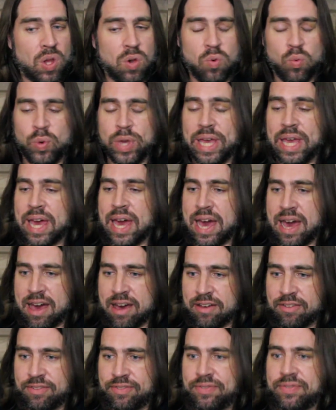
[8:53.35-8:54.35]
We
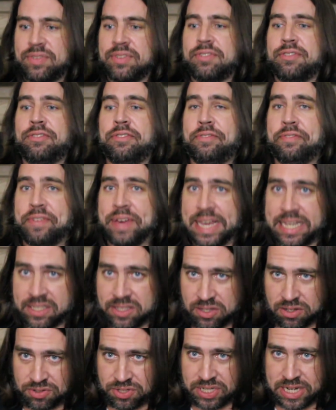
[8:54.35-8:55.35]
have
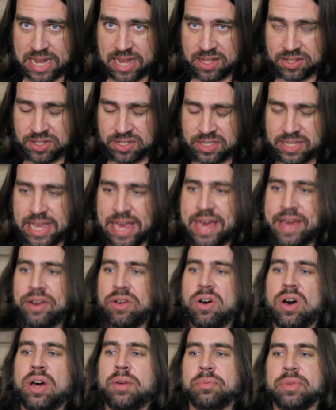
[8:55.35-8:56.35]
faced those challenges head
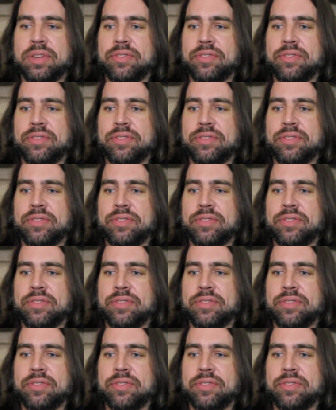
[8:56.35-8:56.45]
on.